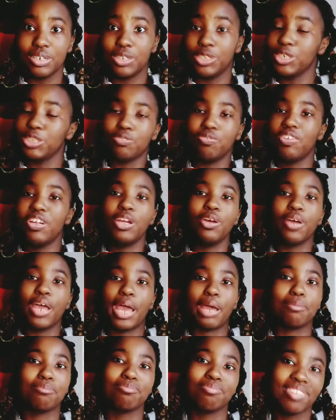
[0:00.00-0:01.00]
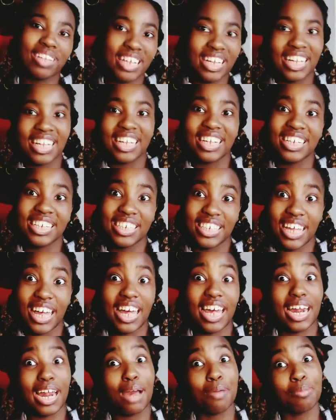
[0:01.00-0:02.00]
just video game.
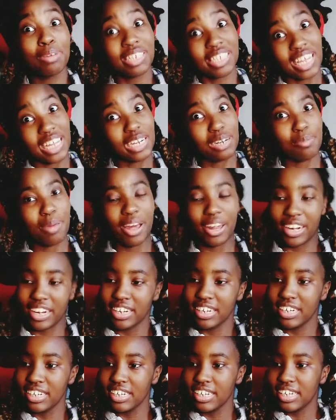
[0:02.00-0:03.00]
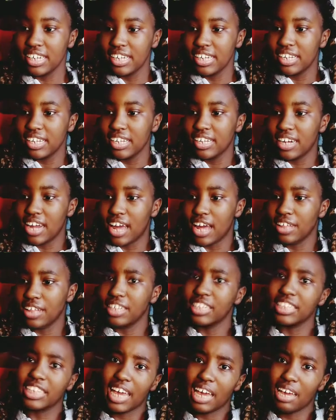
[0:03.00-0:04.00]
And I'm excited about it. Now,
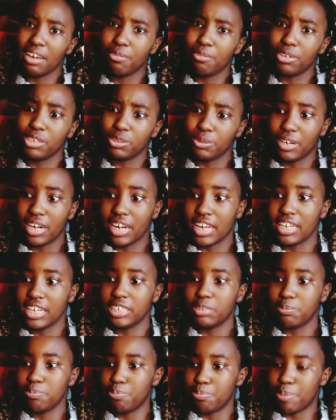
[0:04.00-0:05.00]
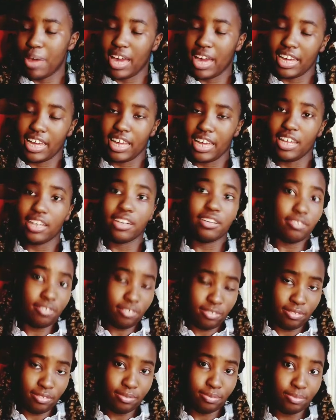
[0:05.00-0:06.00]
this game was released back in
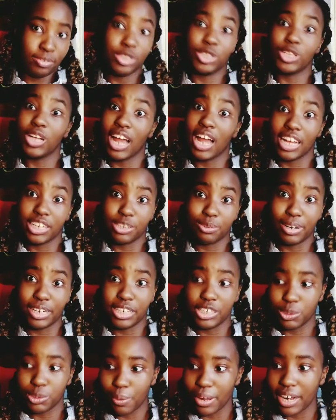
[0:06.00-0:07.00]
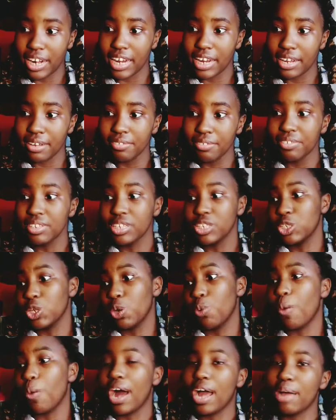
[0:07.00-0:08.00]
July 2020,
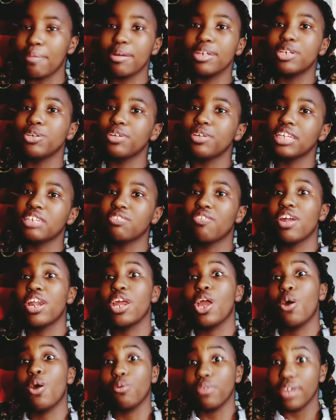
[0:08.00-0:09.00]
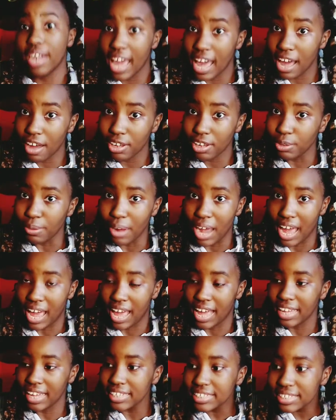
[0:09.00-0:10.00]
so why am I doing this video now, you
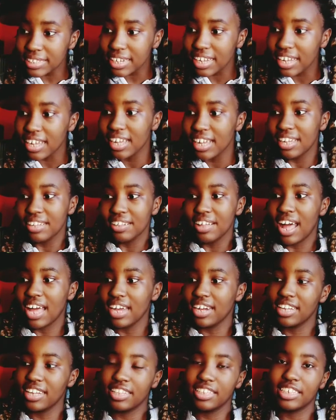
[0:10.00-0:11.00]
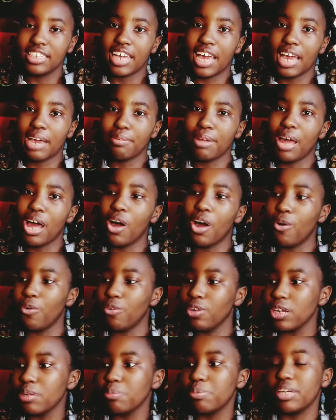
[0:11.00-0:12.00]
ask? I got this game not
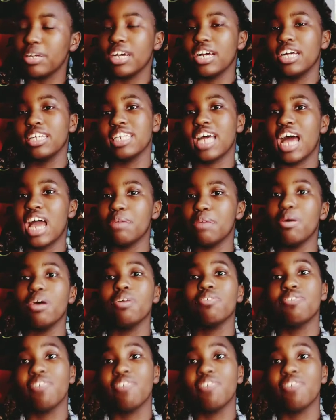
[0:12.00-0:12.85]
only because I am a